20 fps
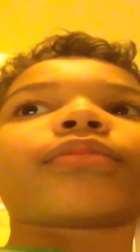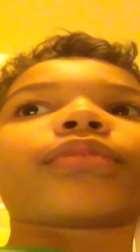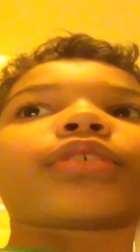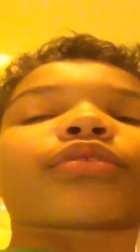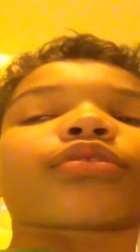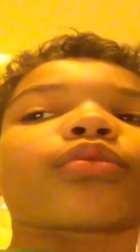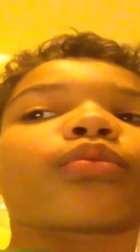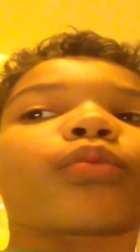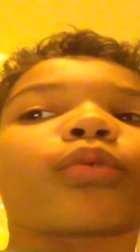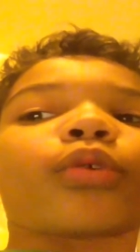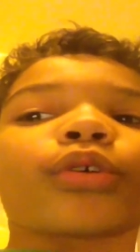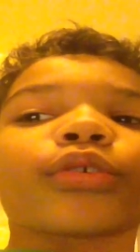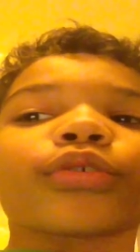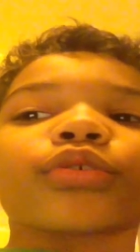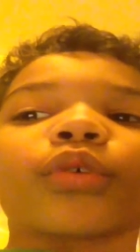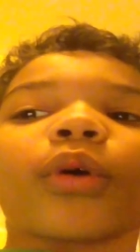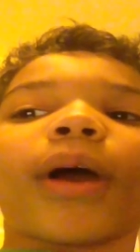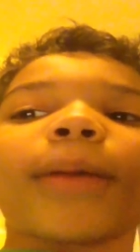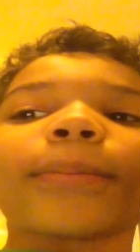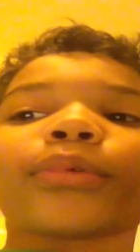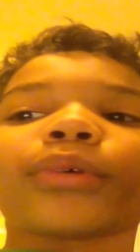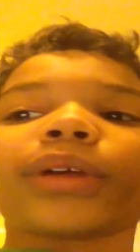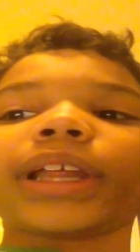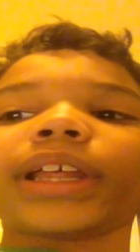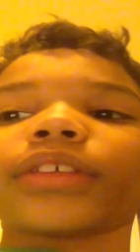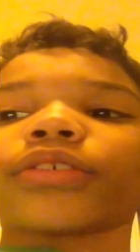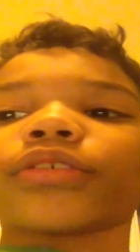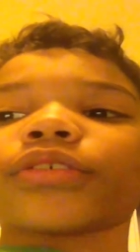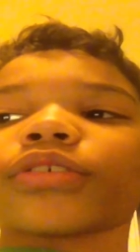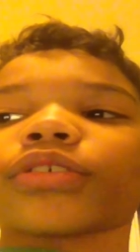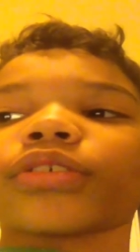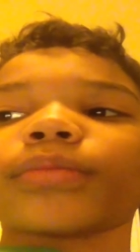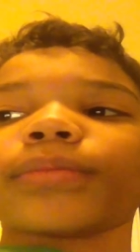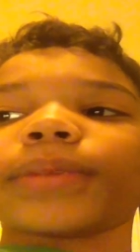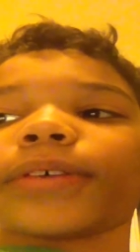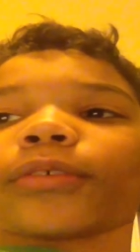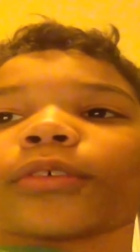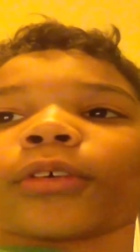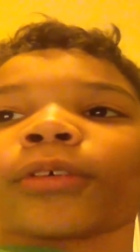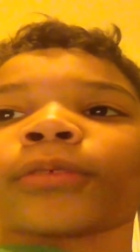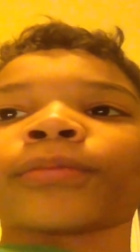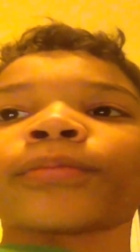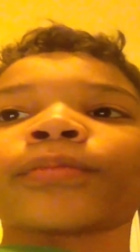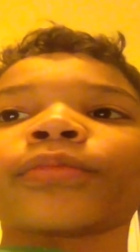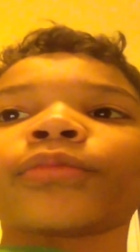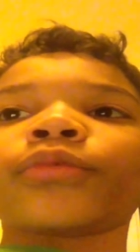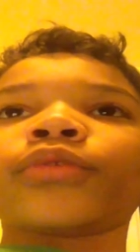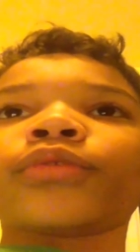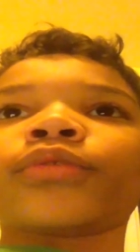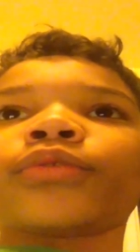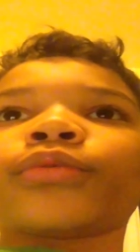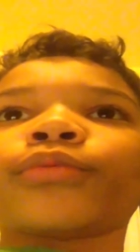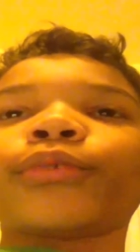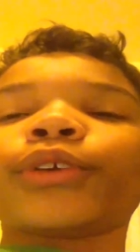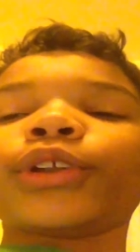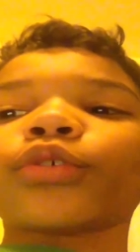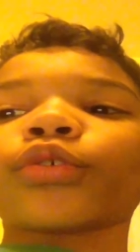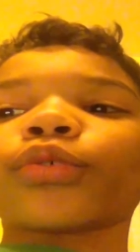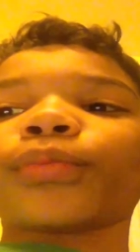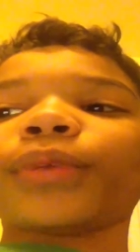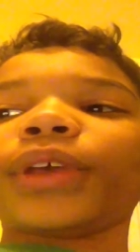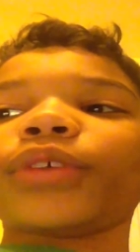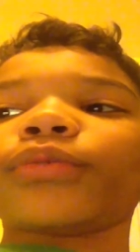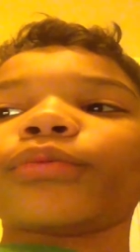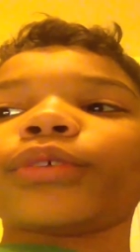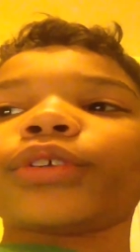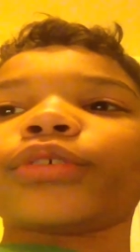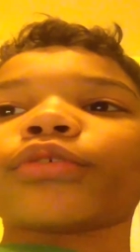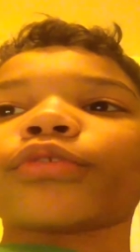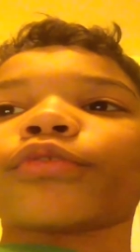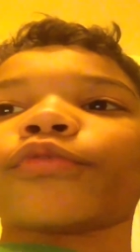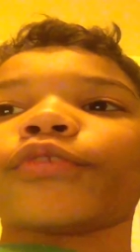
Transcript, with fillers: It's the worst operating system ever. Windows Me and Windows